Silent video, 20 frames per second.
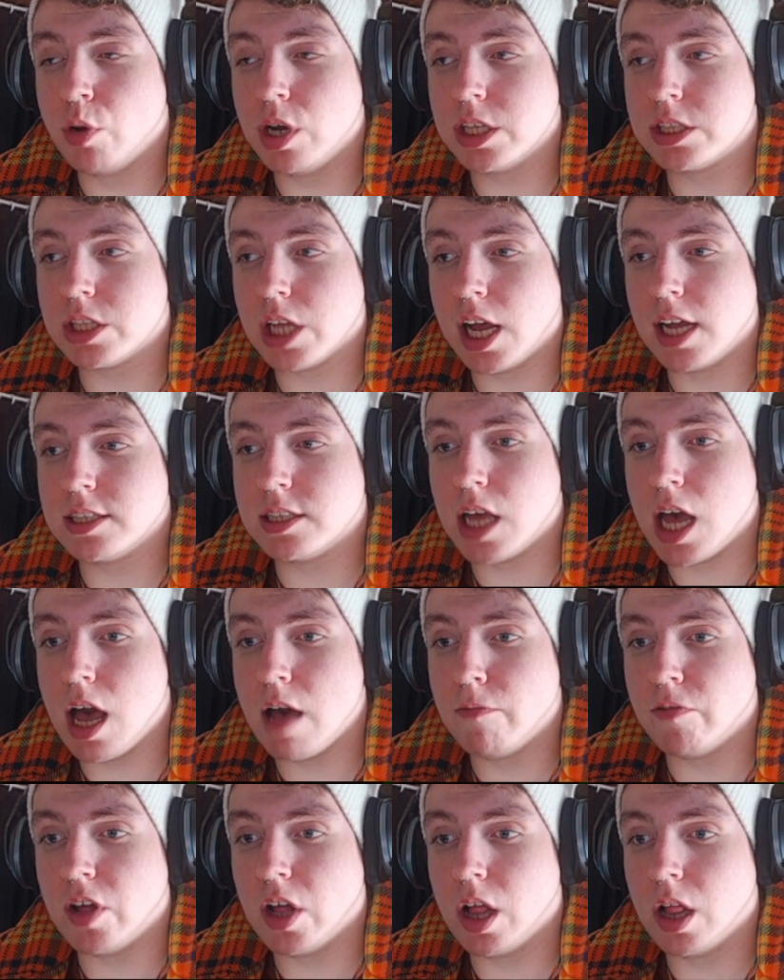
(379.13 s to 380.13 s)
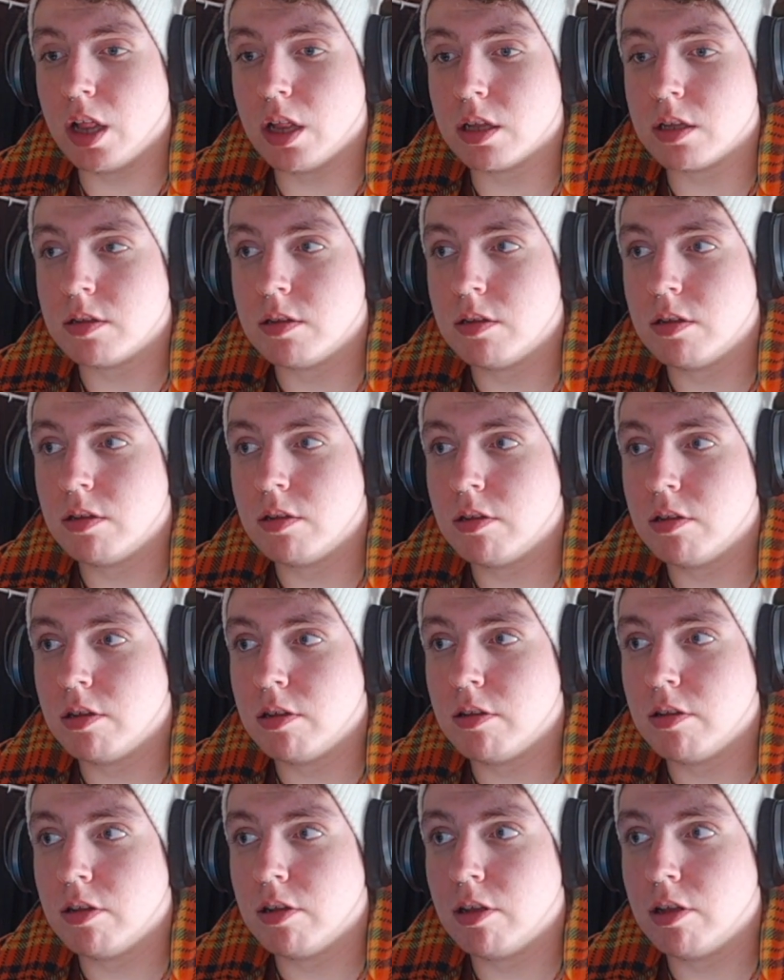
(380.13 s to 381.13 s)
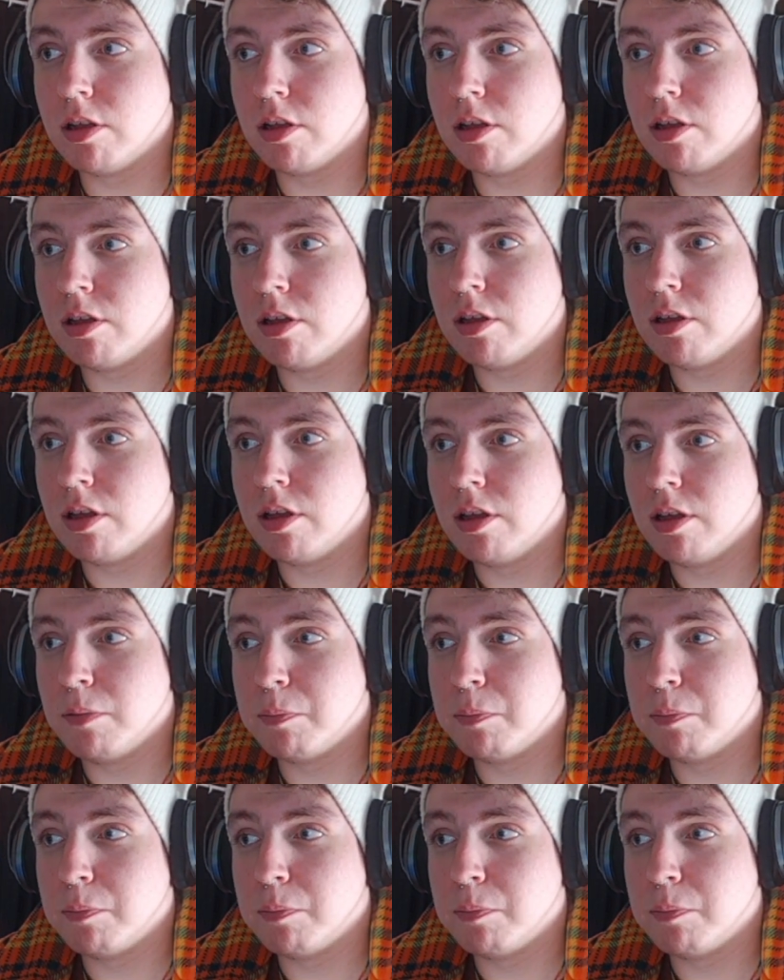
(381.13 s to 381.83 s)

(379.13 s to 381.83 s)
with the devil. the devil. Block.